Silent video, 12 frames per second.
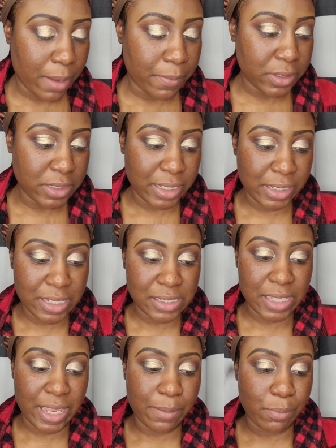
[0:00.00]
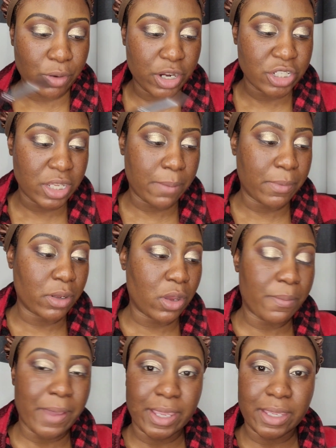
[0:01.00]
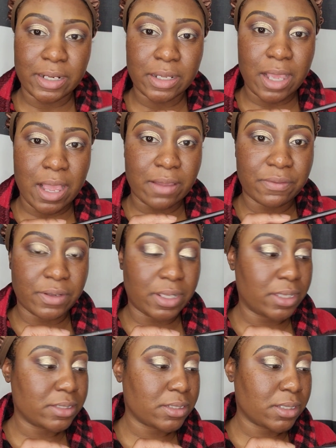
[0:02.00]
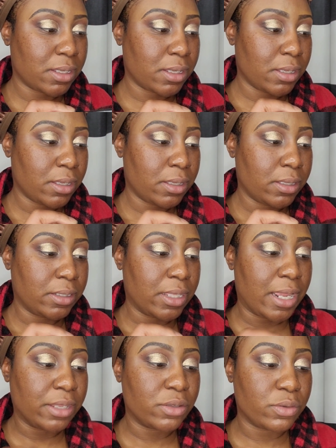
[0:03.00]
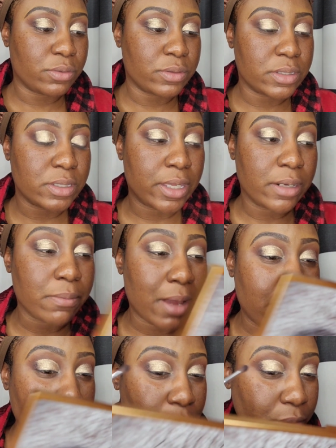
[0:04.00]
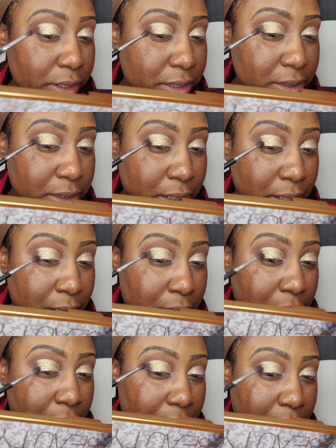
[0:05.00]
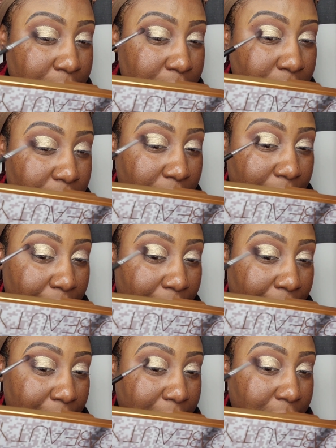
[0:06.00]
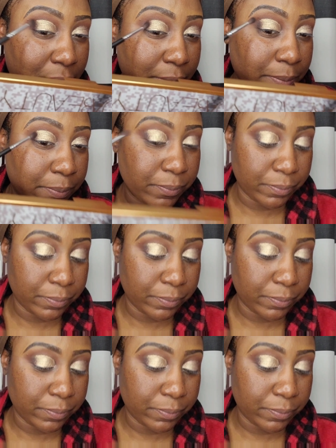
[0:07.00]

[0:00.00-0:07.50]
okay i'm going to take that same brush and i'm going to go back in confident that I use in my crease and I'm just going to add it